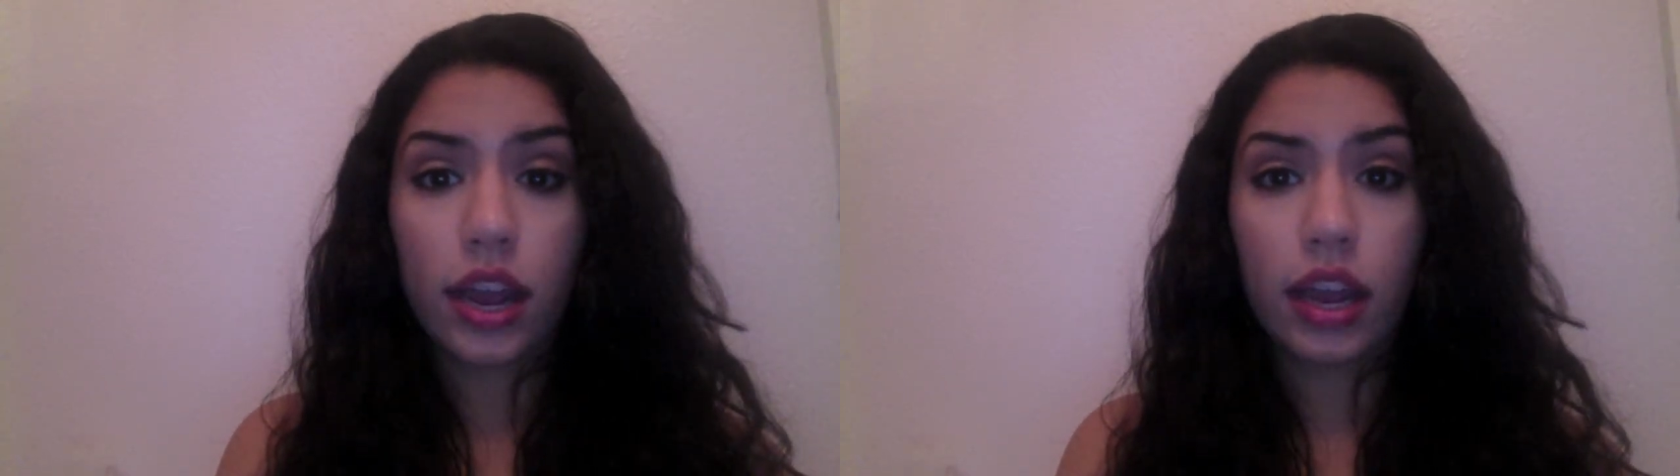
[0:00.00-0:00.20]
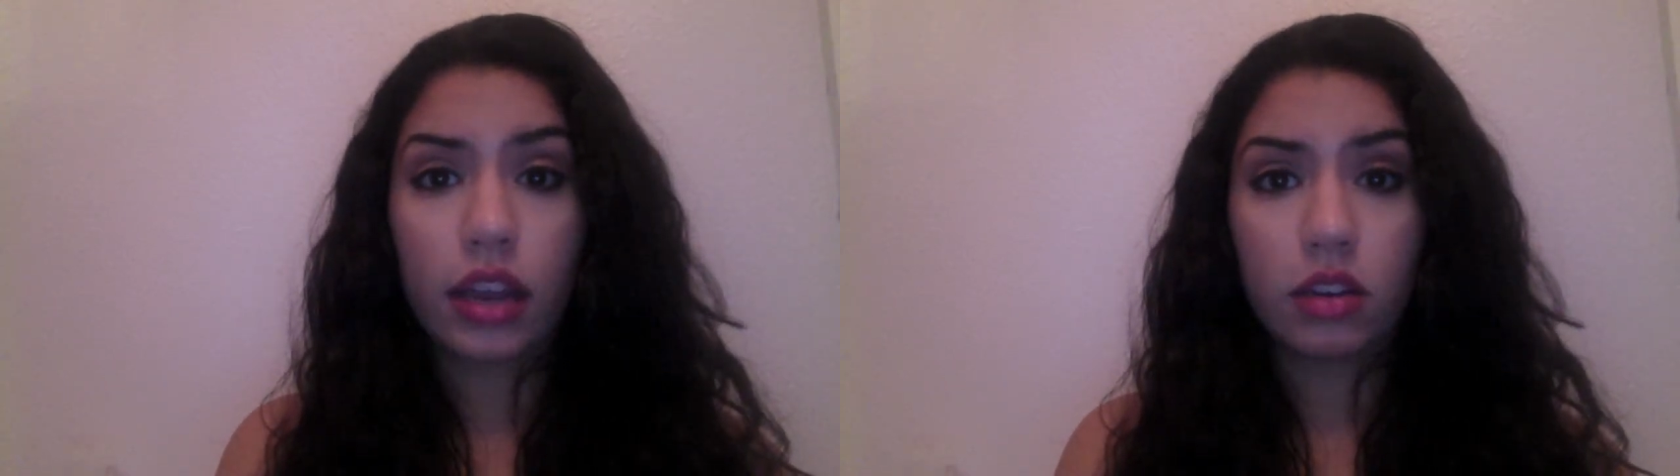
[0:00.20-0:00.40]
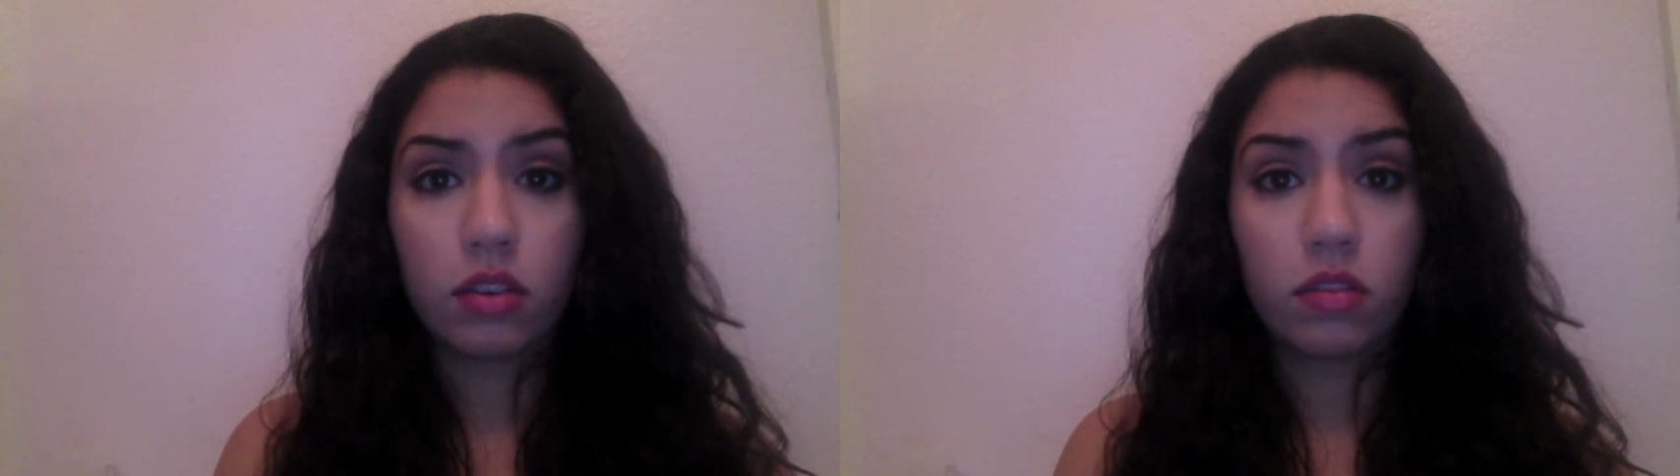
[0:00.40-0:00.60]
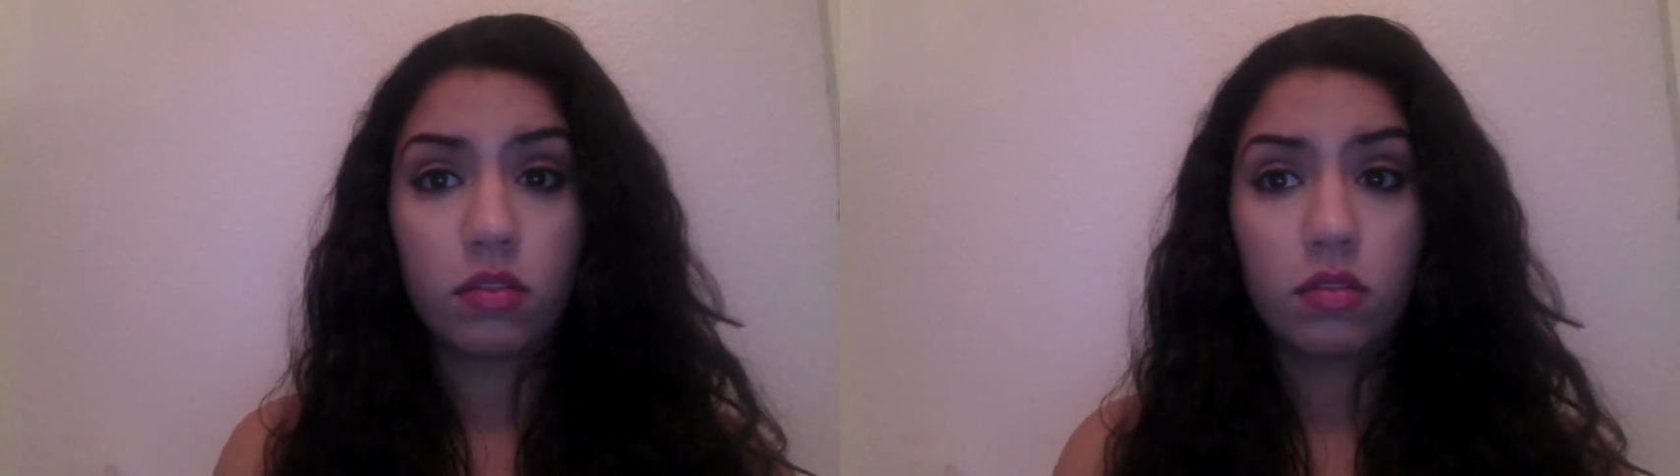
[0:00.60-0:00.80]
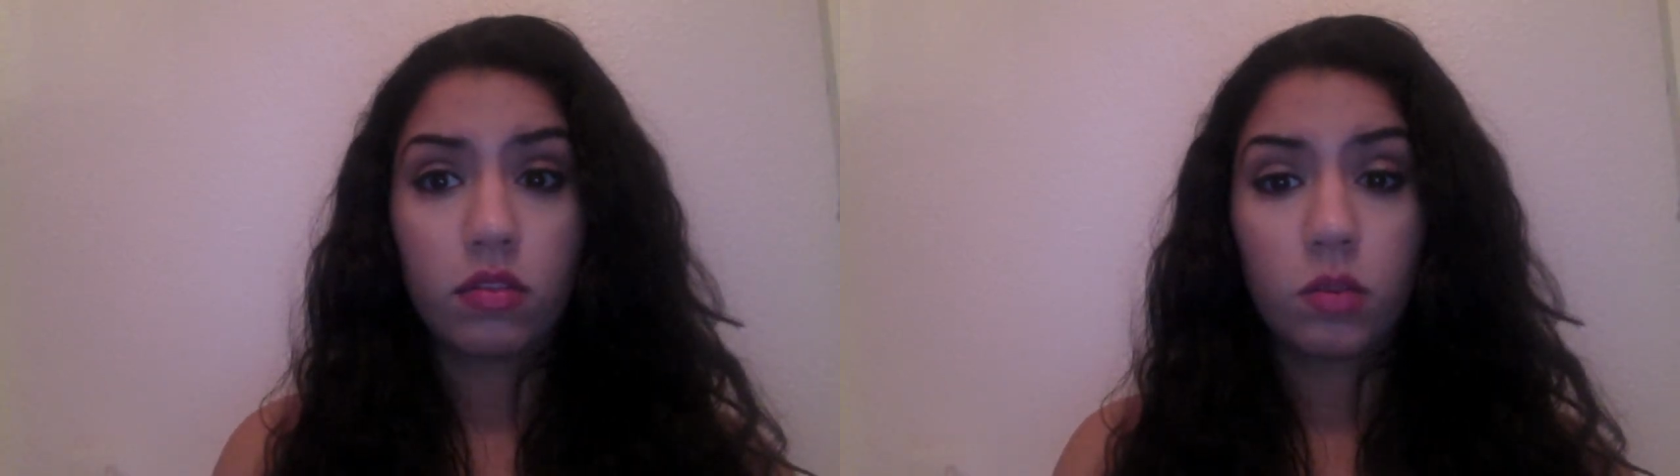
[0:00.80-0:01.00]
And
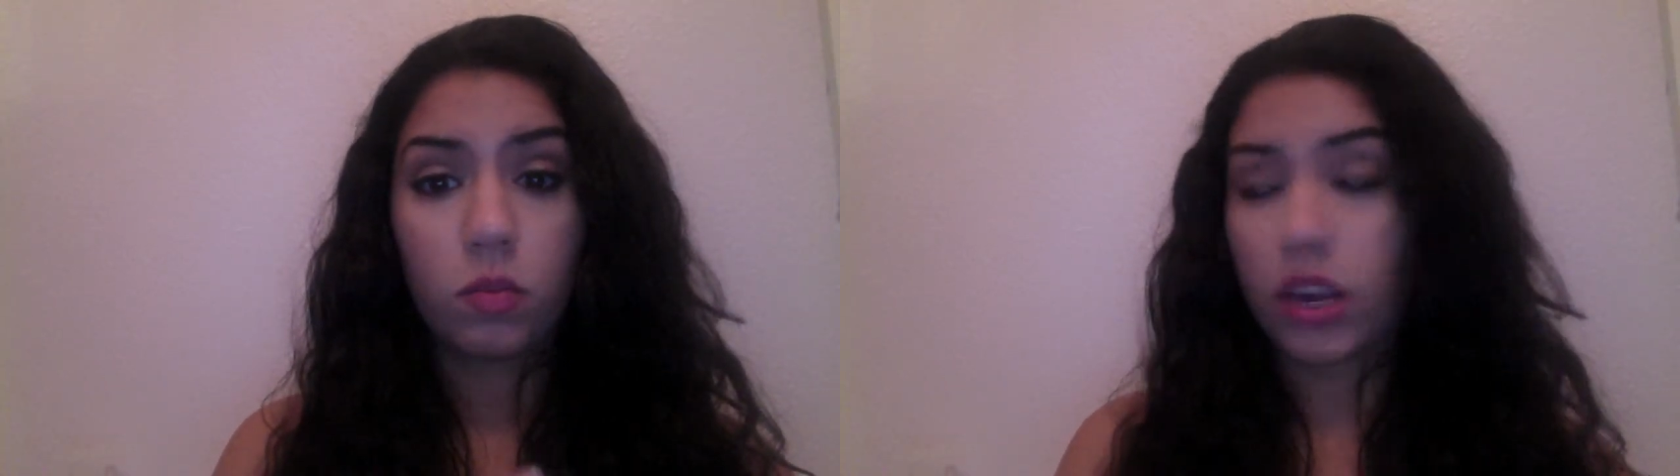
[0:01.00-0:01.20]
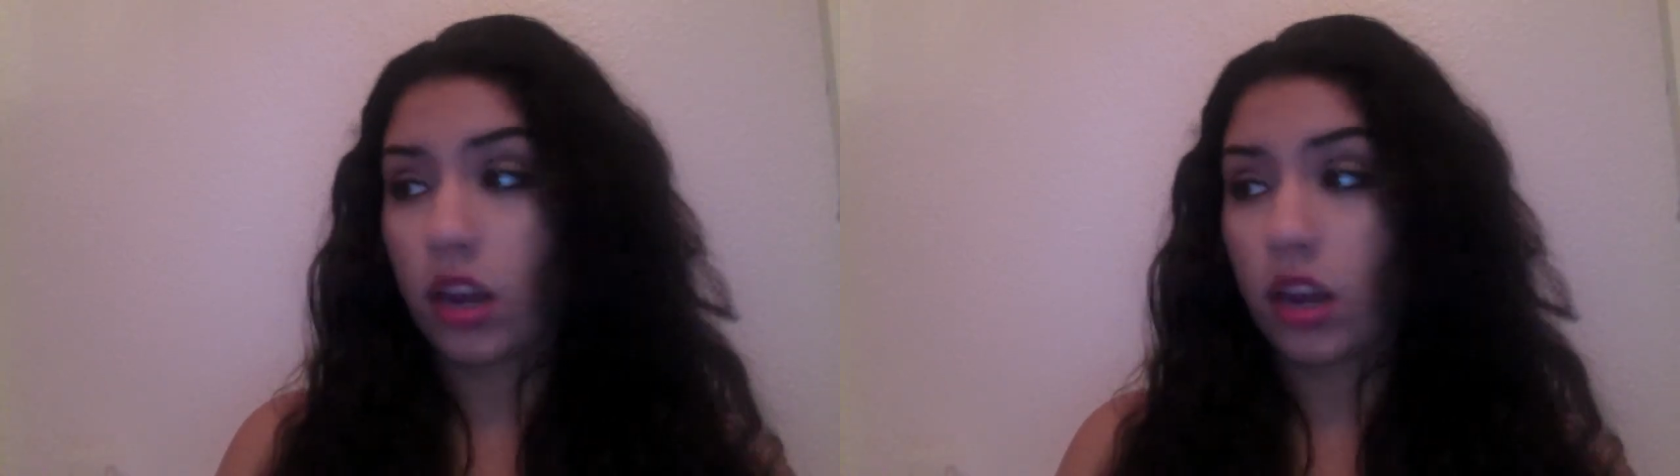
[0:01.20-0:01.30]
when it